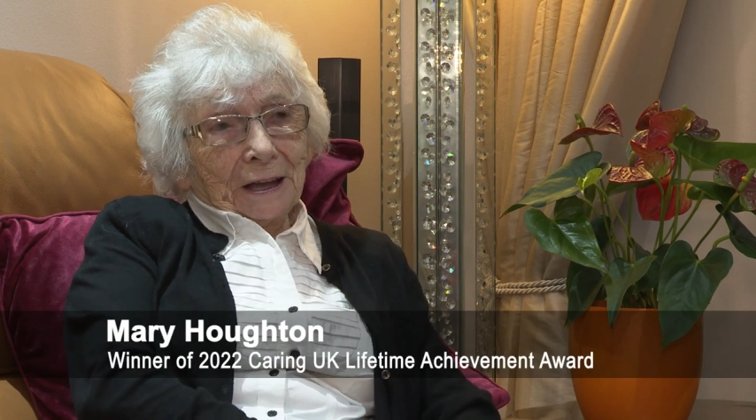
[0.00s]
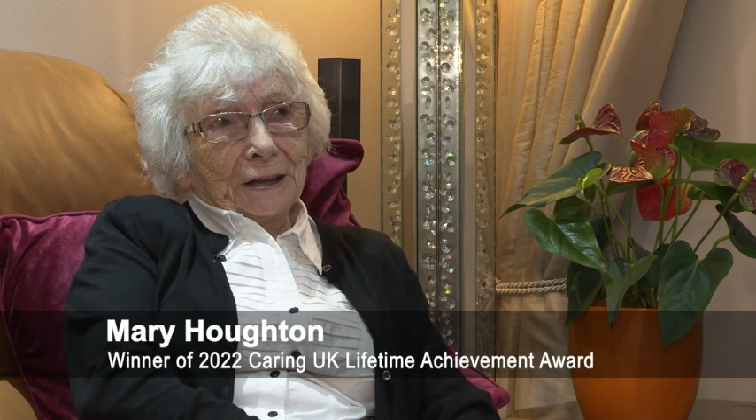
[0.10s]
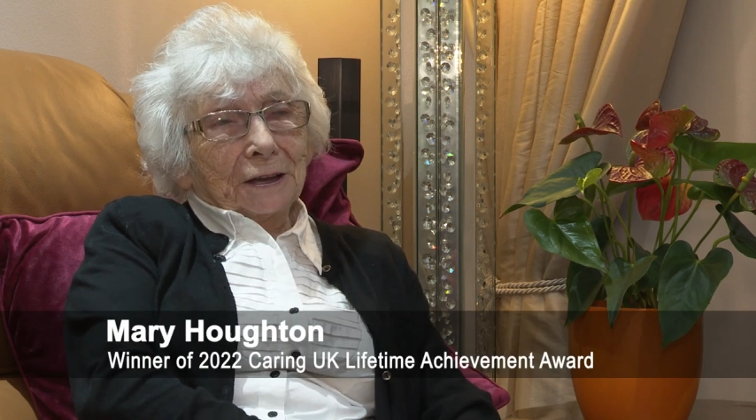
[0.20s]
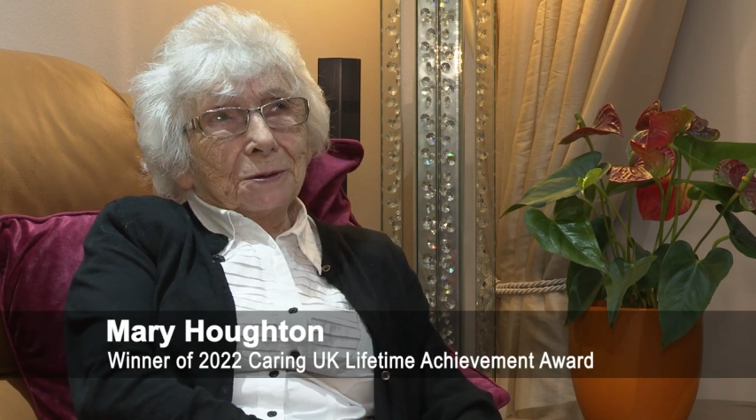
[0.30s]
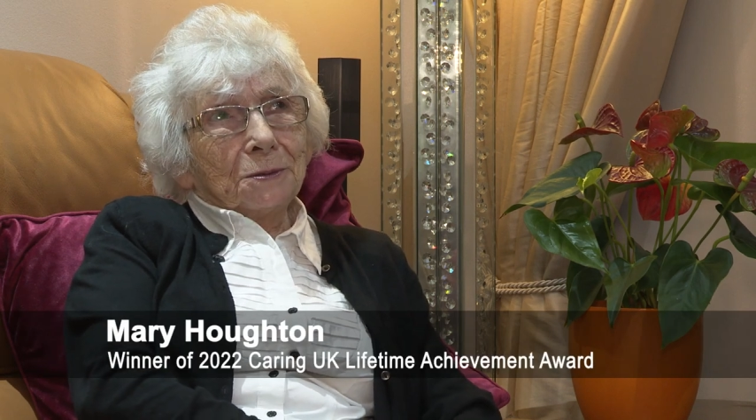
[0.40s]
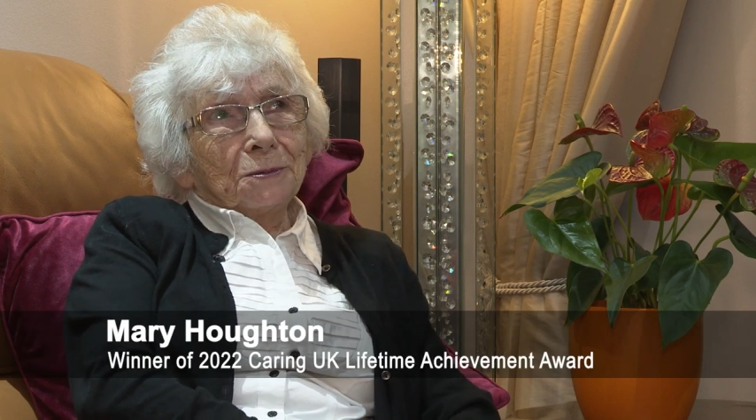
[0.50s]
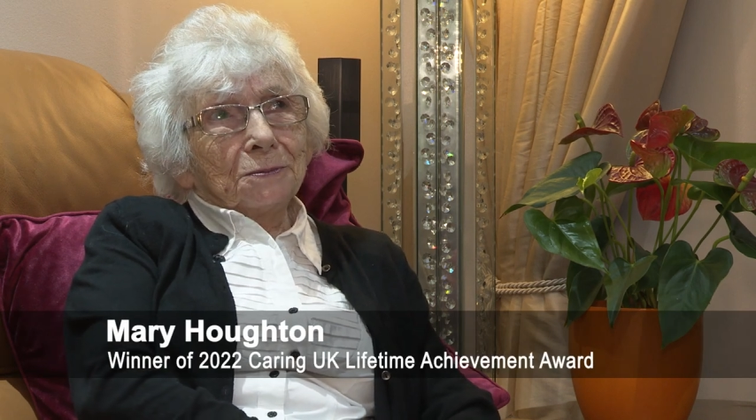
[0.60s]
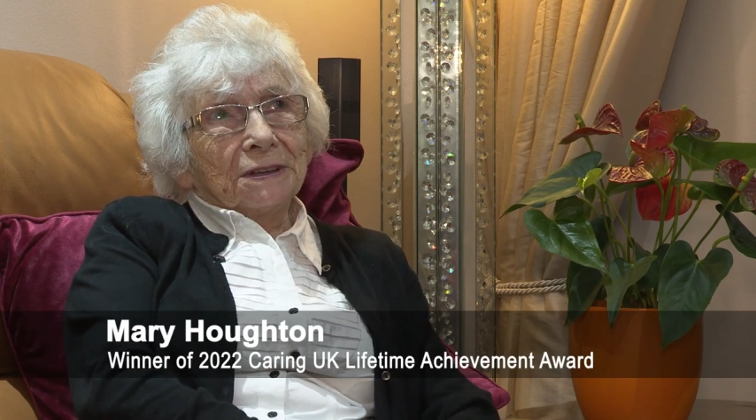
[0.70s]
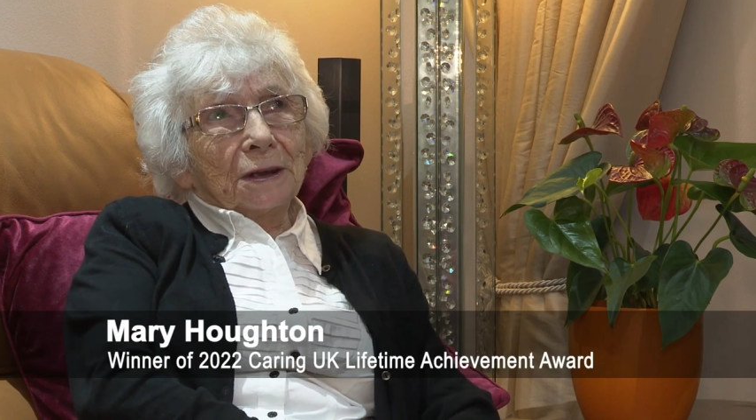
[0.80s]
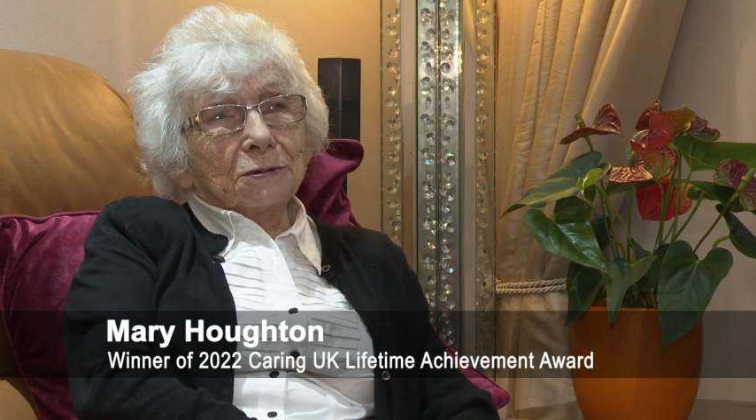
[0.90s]

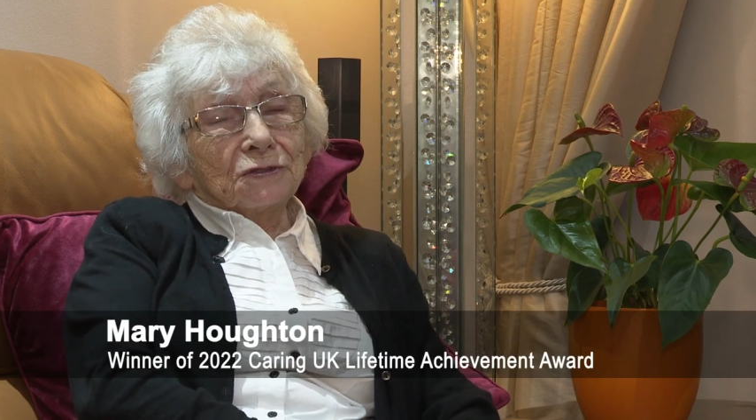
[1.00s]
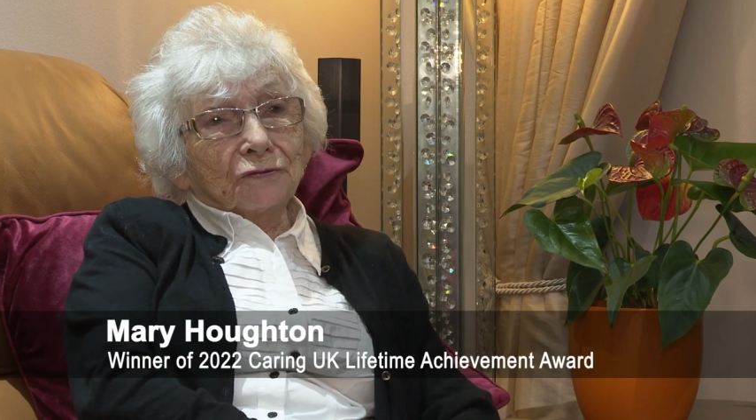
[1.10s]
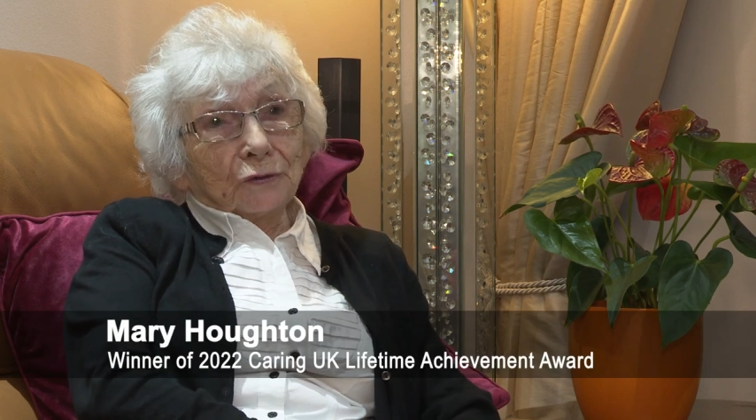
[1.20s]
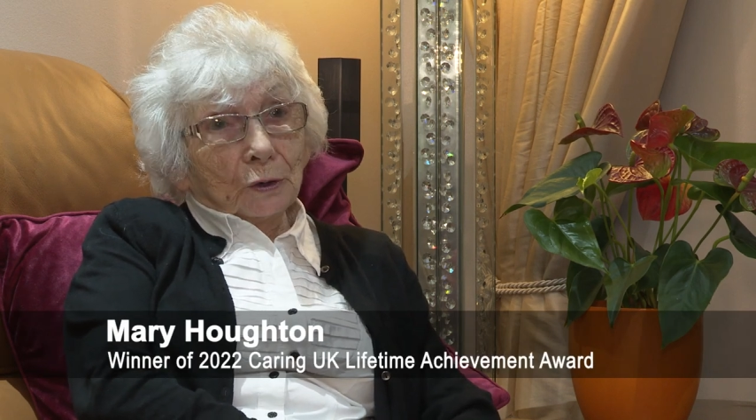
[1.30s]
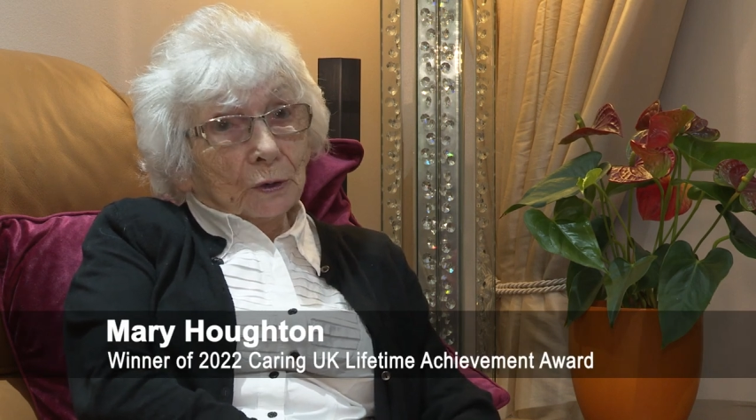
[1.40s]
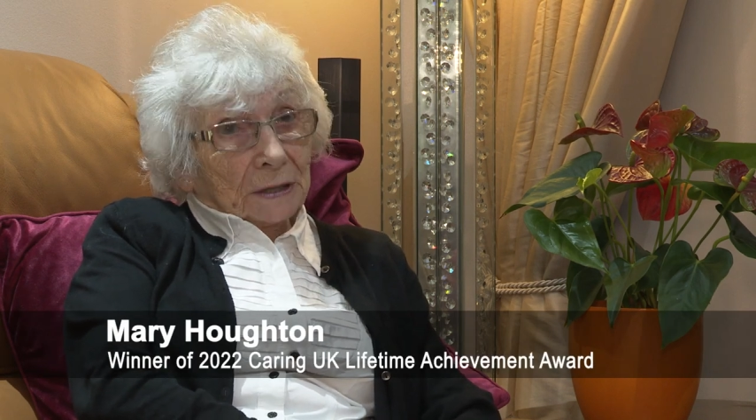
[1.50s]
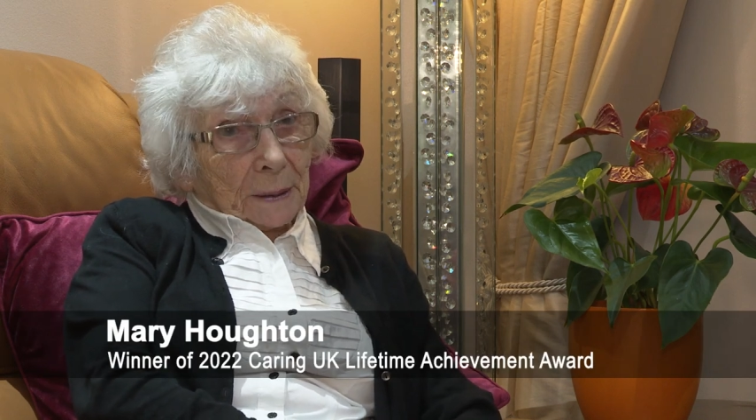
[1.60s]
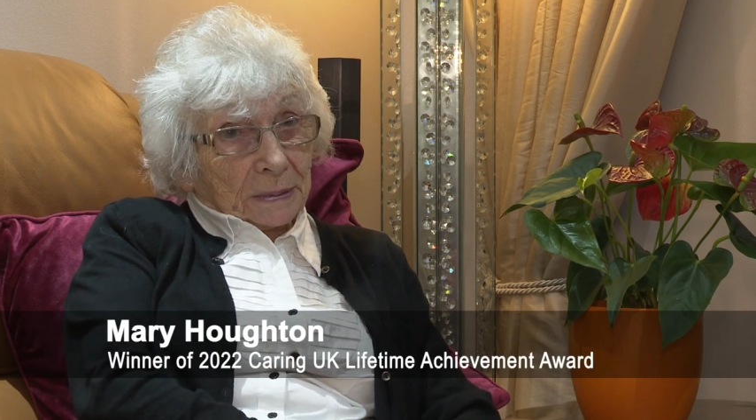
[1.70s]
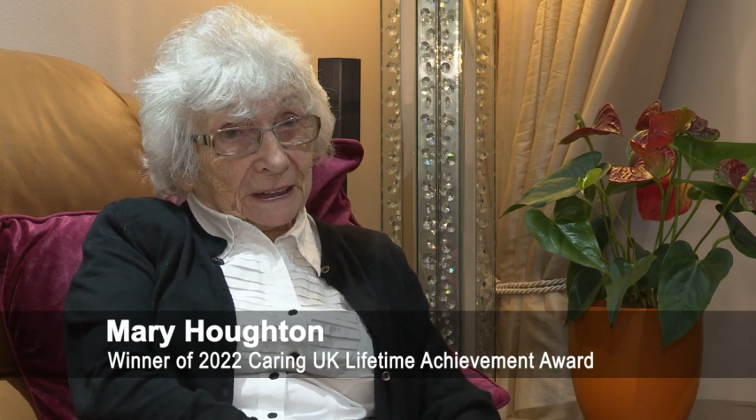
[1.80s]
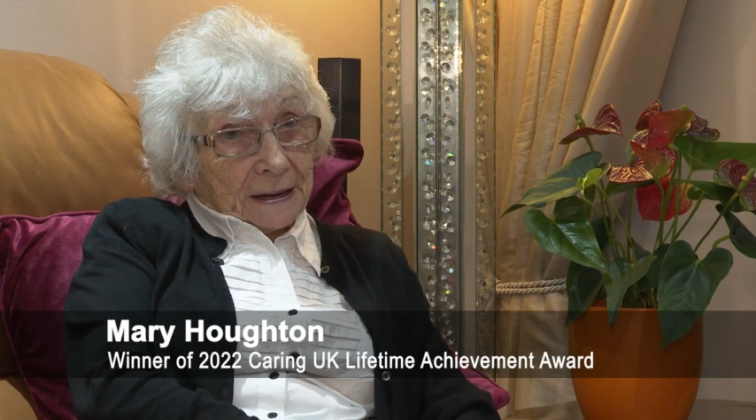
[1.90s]
when I was 4, I
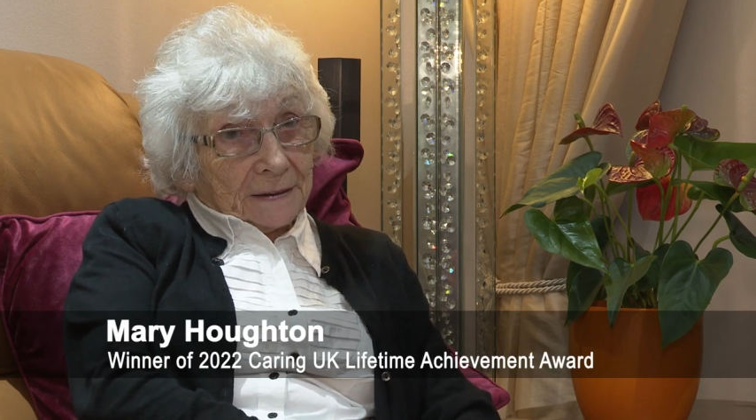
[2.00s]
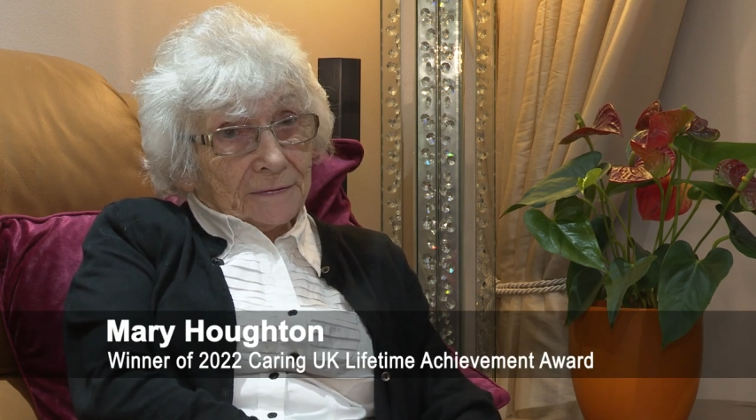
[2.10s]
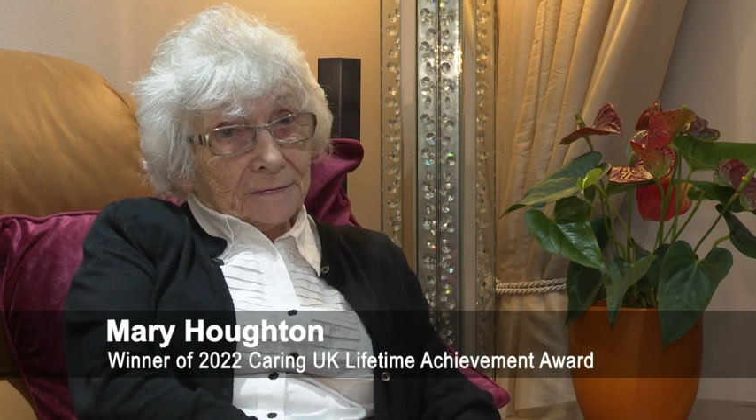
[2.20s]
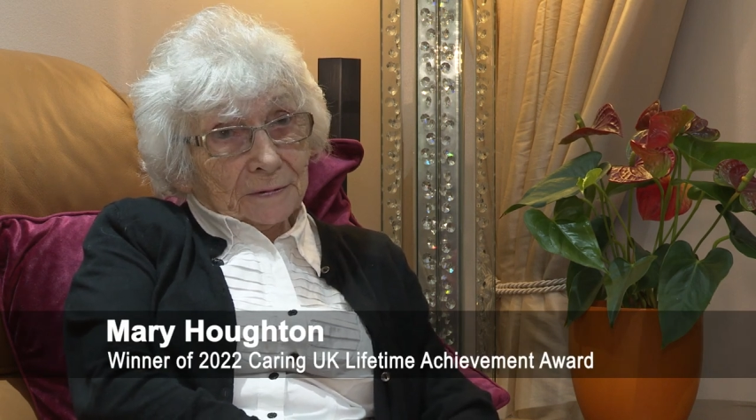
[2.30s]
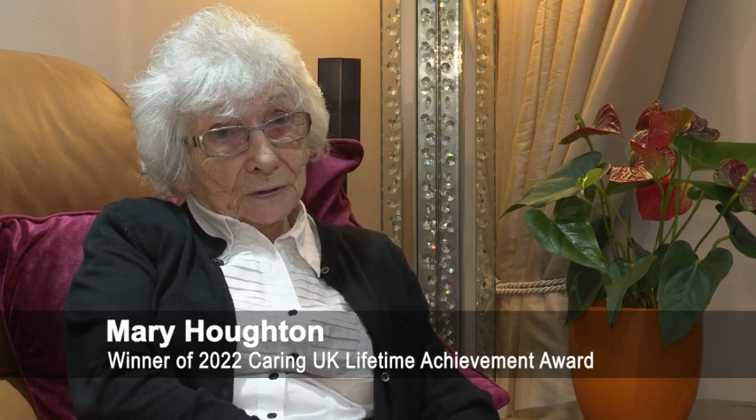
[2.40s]
believe.